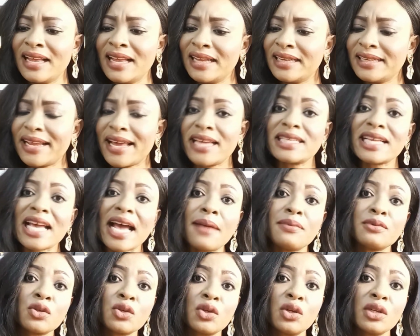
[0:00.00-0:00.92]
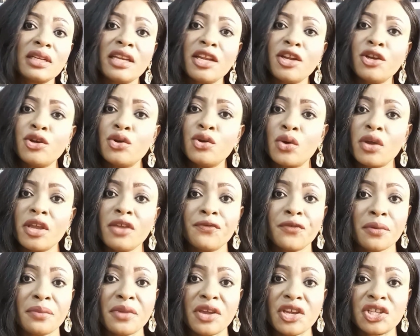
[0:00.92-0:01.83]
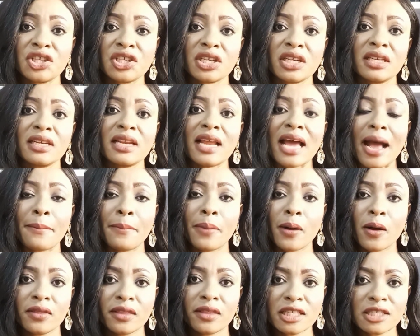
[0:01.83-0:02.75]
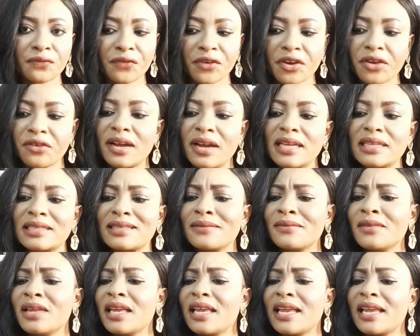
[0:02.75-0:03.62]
There is absolutely no information about this fragrance.